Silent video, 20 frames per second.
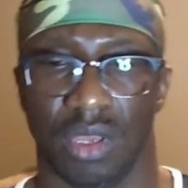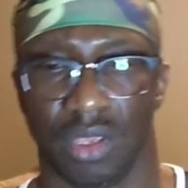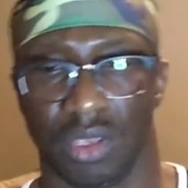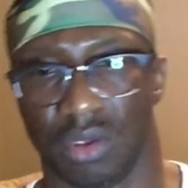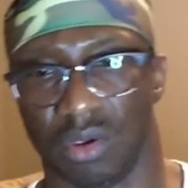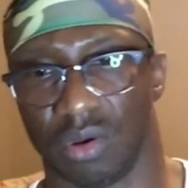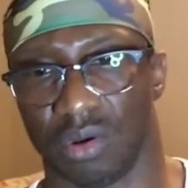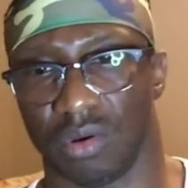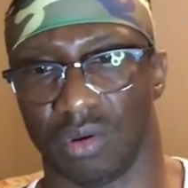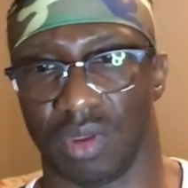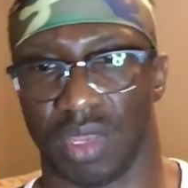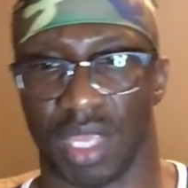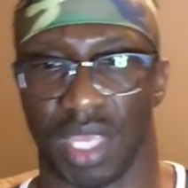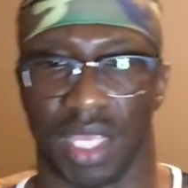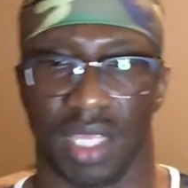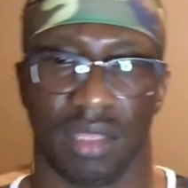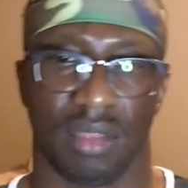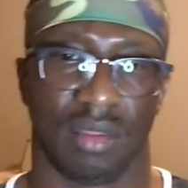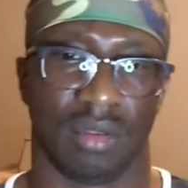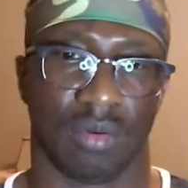you're
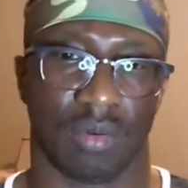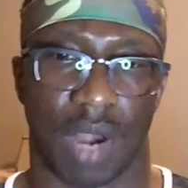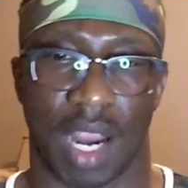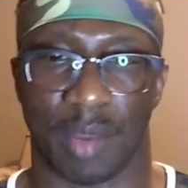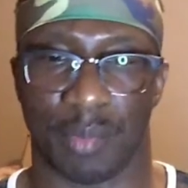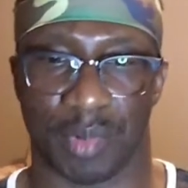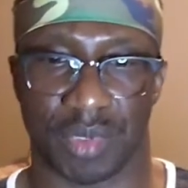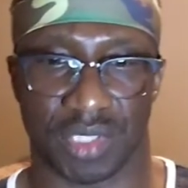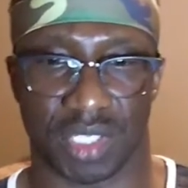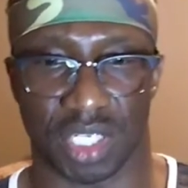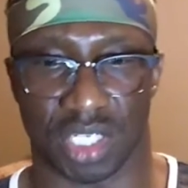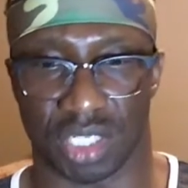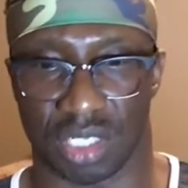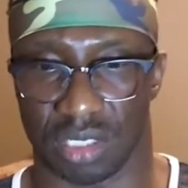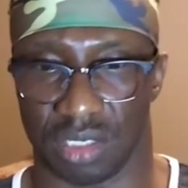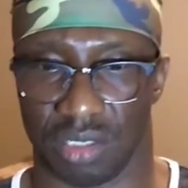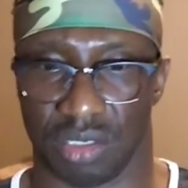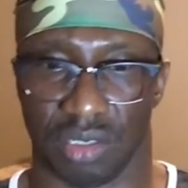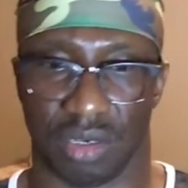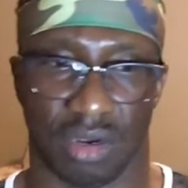in the right
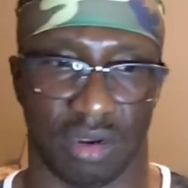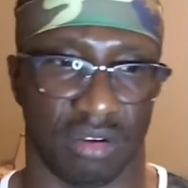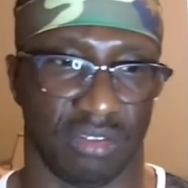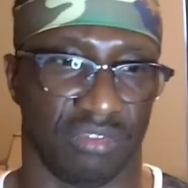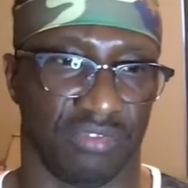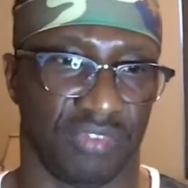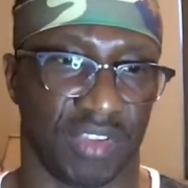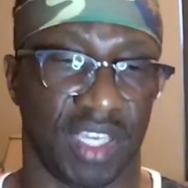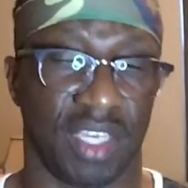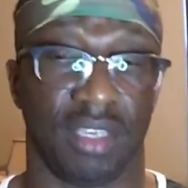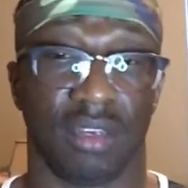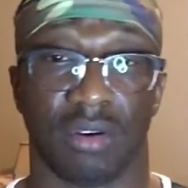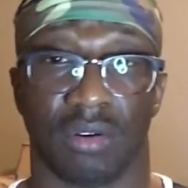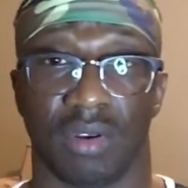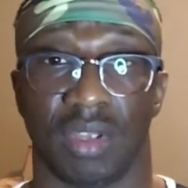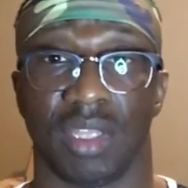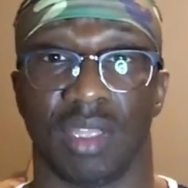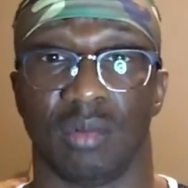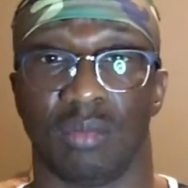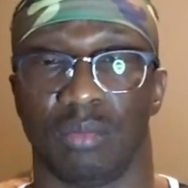position. Your feet are
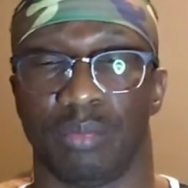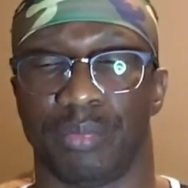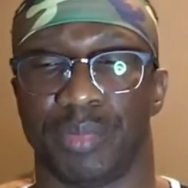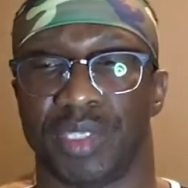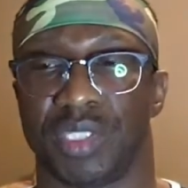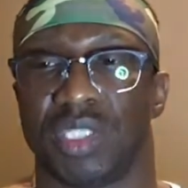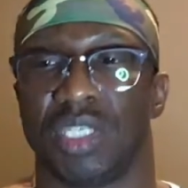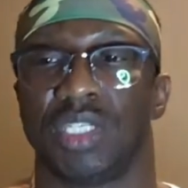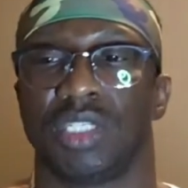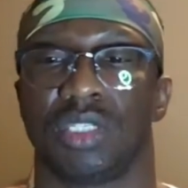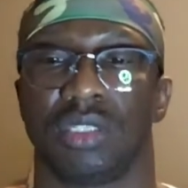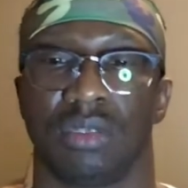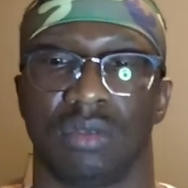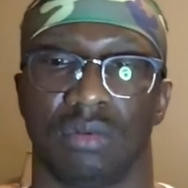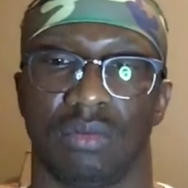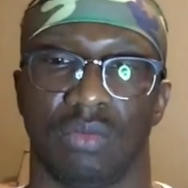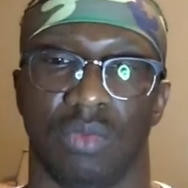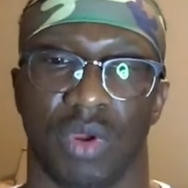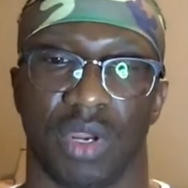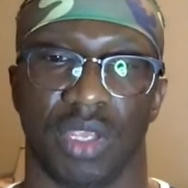in the
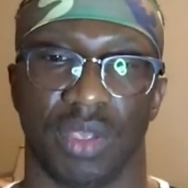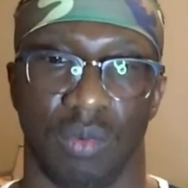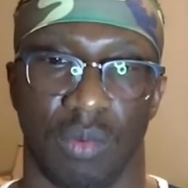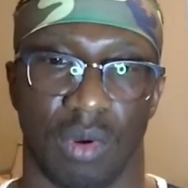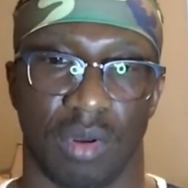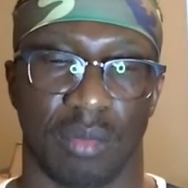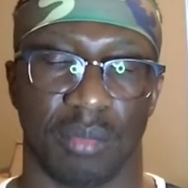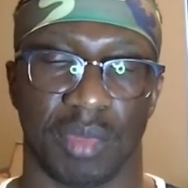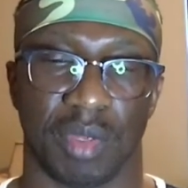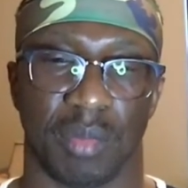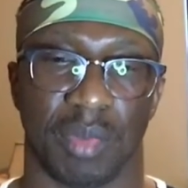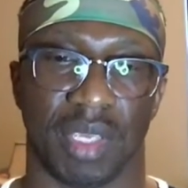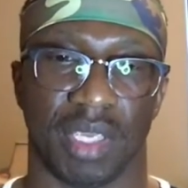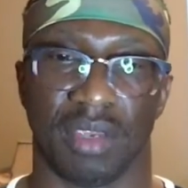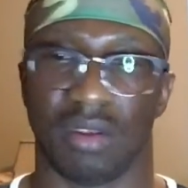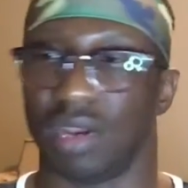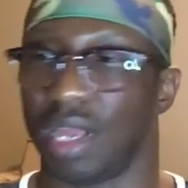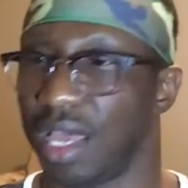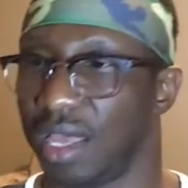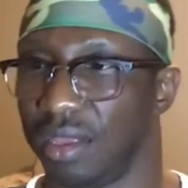position where you want them to be.
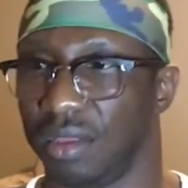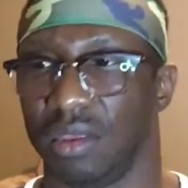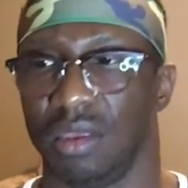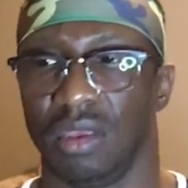Your